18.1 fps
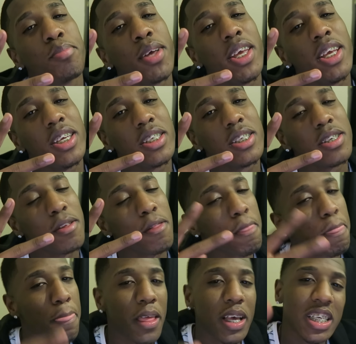Peace.
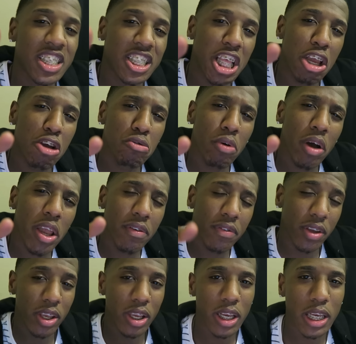Stay
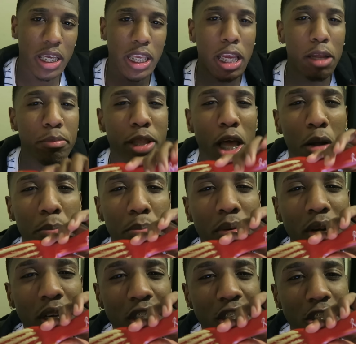wavy. Keep
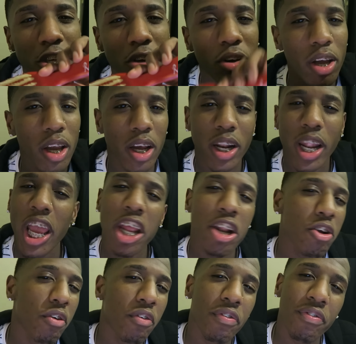that brush in your hand.
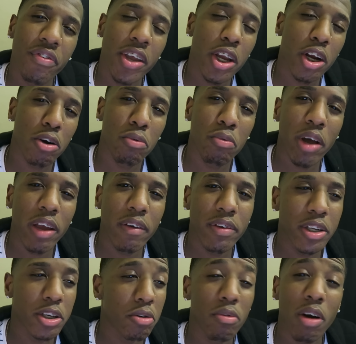Ain't no finger
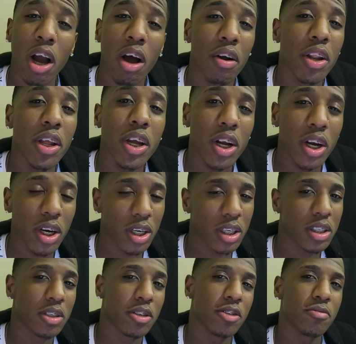waving around here.
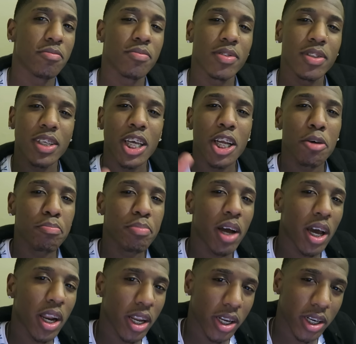Get
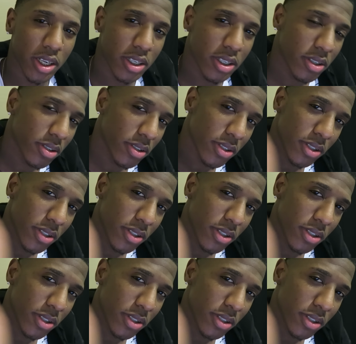up out of here.